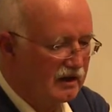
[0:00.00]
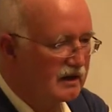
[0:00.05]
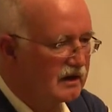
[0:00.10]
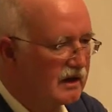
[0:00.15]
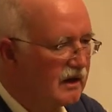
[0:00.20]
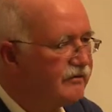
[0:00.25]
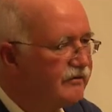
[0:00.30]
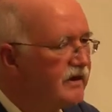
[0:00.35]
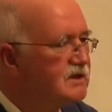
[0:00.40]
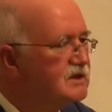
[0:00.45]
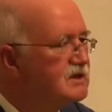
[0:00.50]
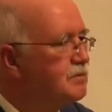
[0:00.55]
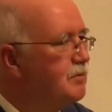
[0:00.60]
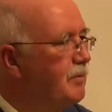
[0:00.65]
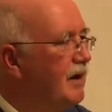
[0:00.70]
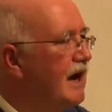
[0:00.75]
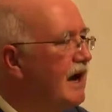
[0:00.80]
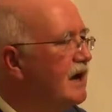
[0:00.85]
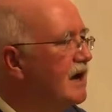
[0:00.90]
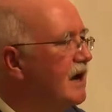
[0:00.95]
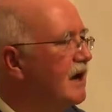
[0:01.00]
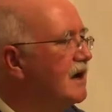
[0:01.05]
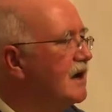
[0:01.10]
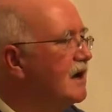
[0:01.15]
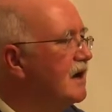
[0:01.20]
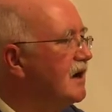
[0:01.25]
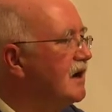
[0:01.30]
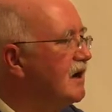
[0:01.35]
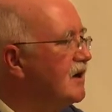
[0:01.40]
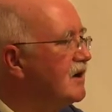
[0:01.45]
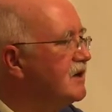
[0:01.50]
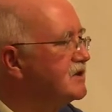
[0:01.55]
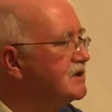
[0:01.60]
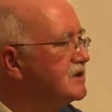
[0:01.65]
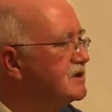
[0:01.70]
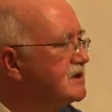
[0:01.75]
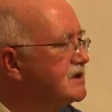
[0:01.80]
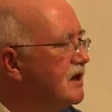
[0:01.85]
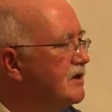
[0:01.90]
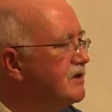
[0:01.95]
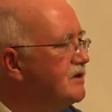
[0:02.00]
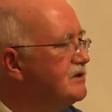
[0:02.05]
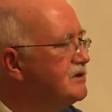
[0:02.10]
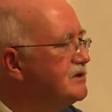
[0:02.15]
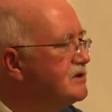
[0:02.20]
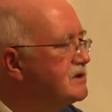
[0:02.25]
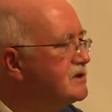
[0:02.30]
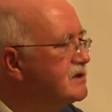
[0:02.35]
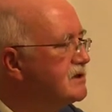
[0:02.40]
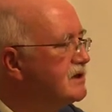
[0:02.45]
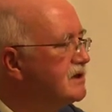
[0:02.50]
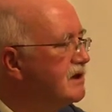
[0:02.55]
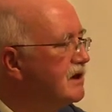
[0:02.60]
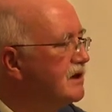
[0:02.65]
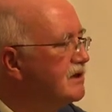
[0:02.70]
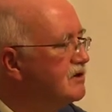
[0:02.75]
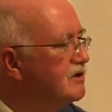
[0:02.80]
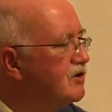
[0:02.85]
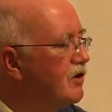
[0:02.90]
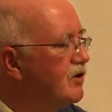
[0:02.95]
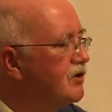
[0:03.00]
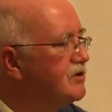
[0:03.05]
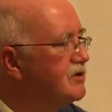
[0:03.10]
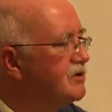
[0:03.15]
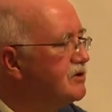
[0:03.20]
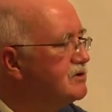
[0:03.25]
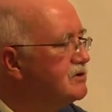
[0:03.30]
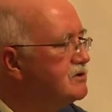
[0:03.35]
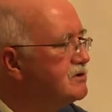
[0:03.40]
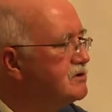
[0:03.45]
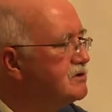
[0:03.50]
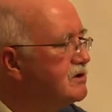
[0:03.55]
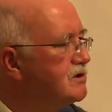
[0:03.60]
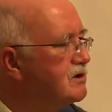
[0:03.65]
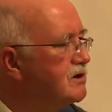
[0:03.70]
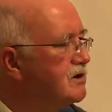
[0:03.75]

Give us back our sons and daughters.